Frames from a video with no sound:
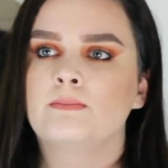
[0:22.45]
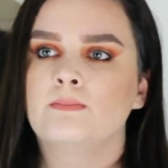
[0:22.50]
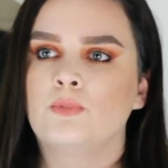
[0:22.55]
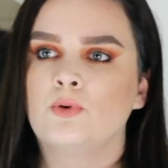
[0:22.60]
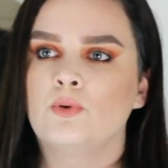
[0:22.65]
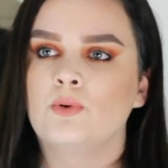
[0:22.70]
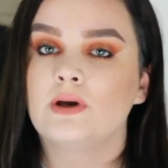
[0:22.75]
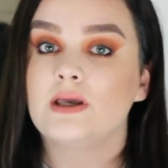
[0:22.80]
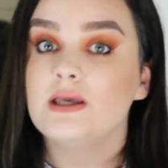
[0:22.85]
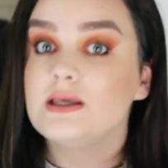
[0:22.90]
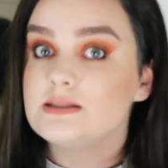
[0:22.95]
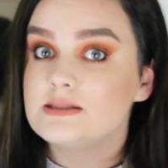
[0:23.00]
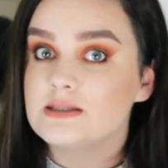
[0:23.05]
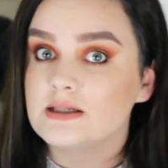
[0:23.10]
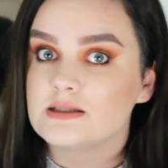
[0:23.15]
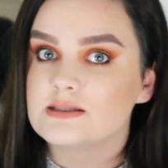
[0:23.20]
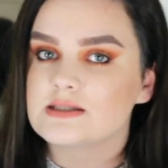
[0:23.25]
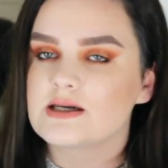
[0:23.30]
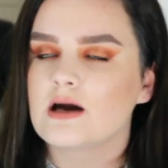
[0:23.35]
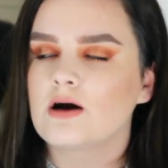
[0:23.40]
more
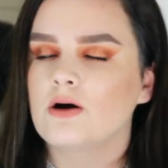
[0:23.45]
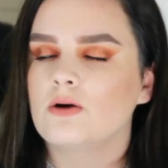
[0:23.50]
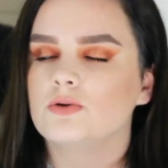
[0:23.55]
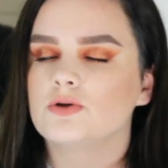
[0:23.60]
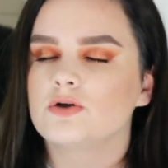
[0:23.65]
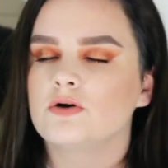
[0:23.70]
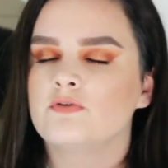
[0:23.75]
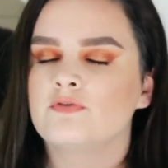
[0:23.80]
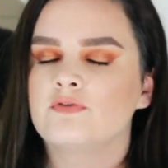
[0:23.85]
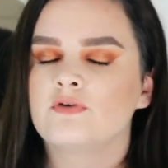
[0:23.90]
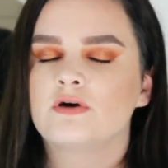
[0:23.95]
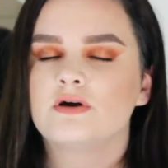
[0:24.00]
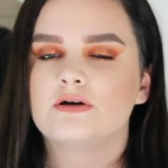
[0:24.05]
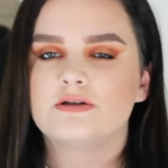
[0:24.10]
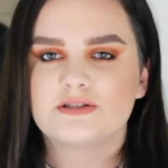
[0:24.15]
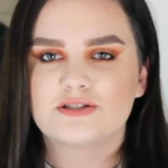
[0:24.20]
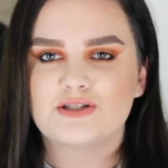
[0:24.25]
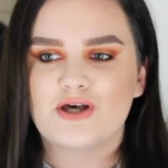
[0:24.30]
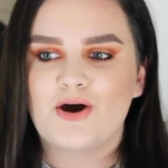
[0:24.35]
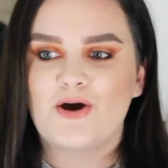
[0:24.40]
easier to get hold of.
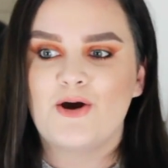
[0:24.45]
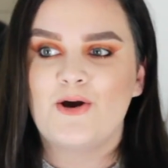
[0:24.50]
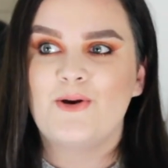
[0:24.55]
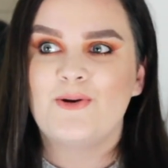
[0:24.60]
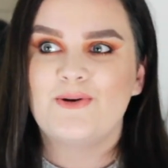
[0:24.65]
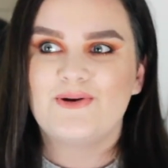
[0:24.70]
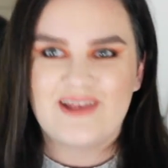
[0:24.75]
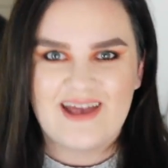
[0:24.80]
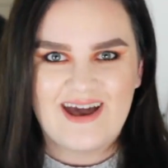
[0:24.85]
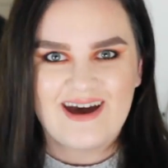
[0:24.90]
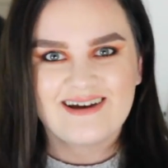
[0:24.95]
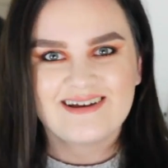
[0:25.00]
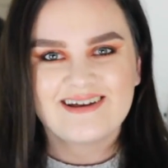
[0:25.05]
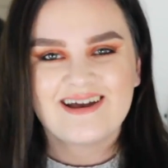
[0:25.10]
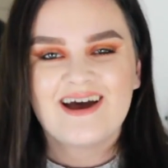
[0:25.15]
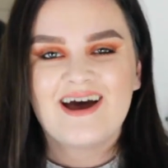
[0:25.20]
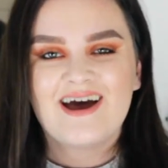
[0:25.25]
So yeah.